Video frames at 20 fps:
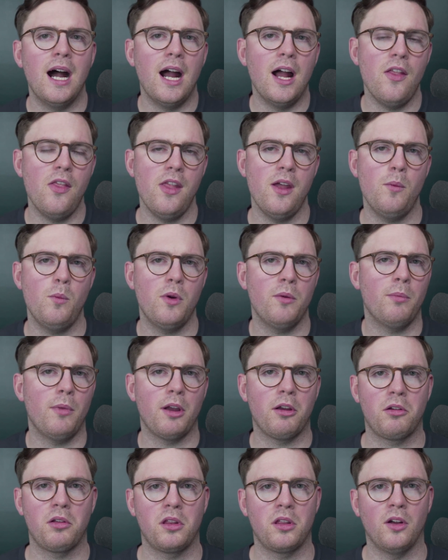And then with
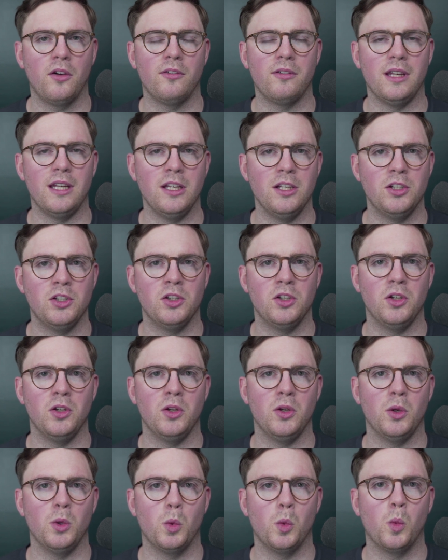Microsoft
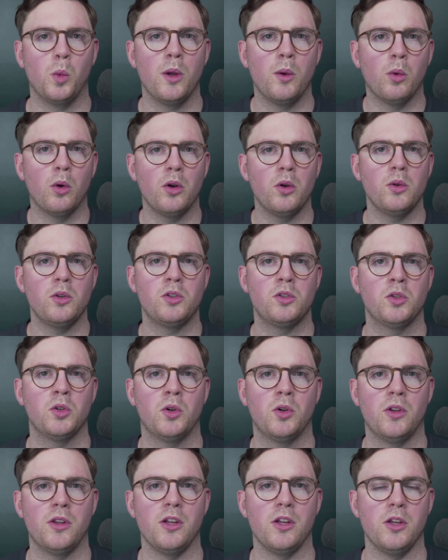Intune, we want to
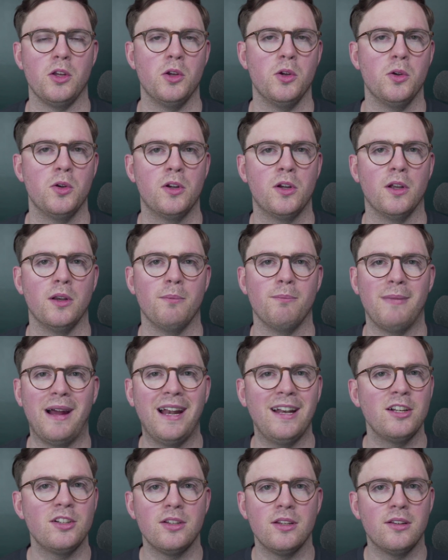ensure that you can
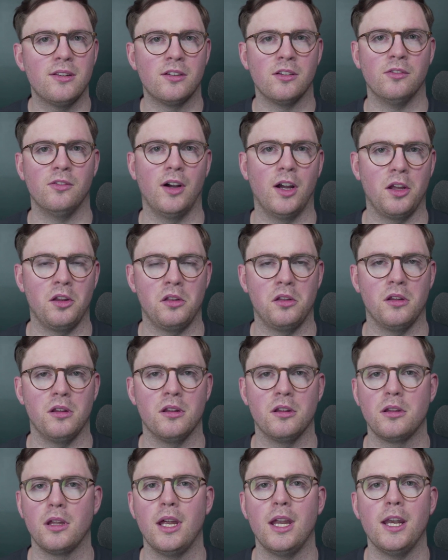manage these
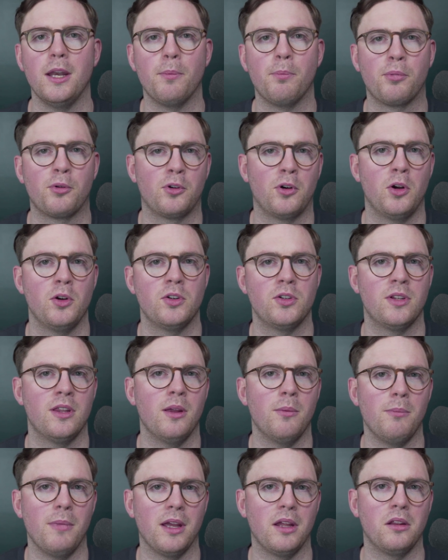devices in an approach
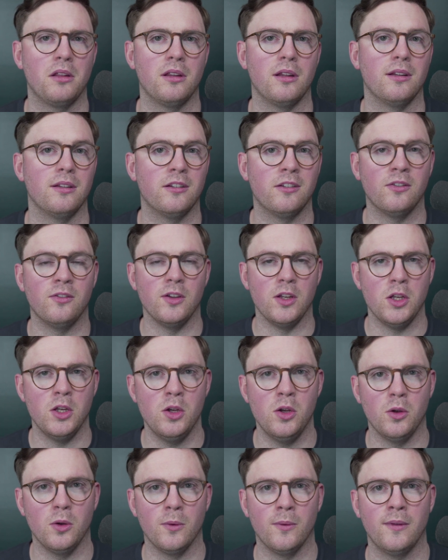that makes sense for
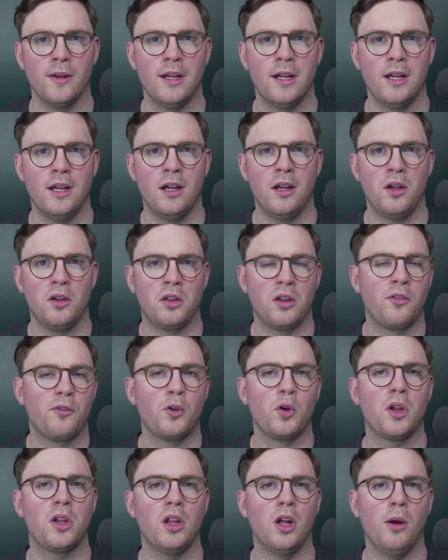you. So
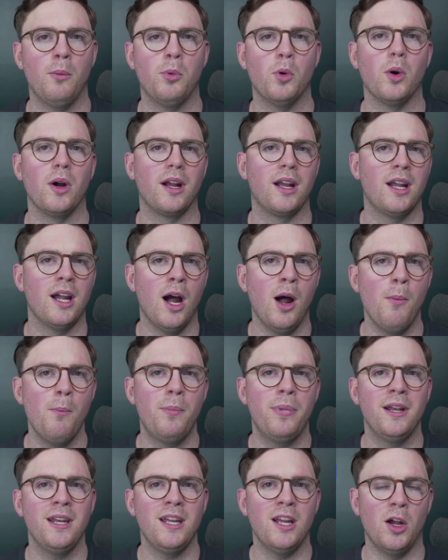for example, a
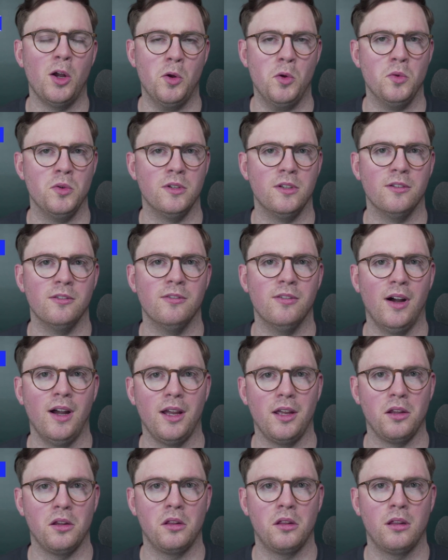company-owned
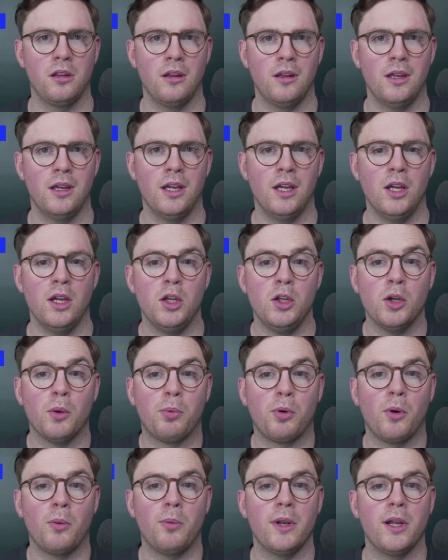device, you're
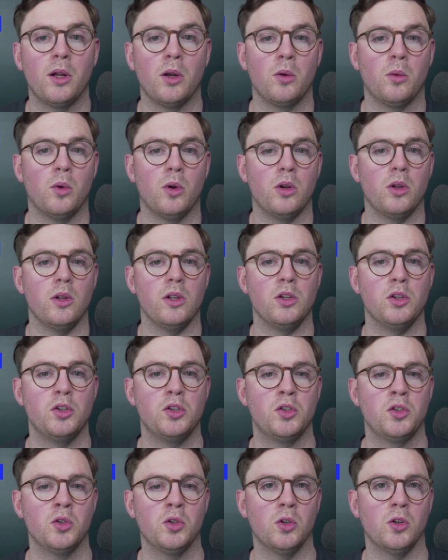probably going to want to
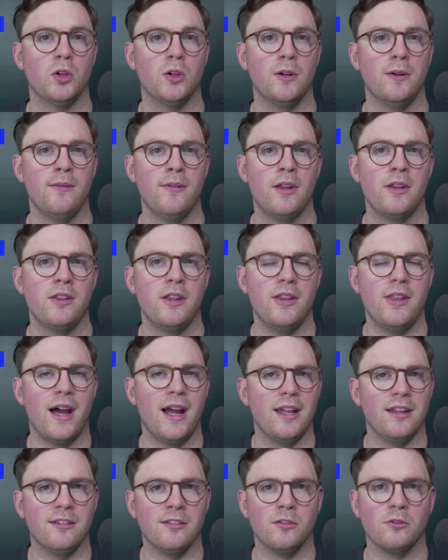ensure that
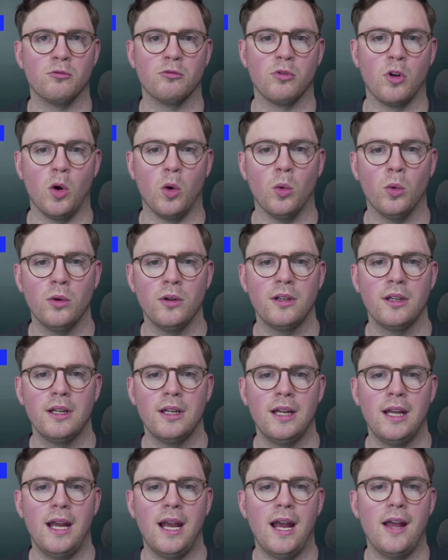that is enrolled,
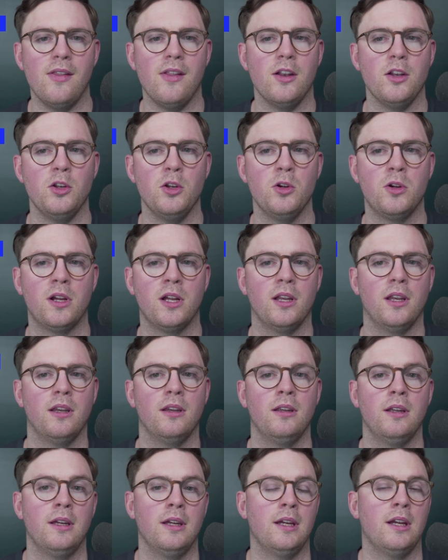and then you can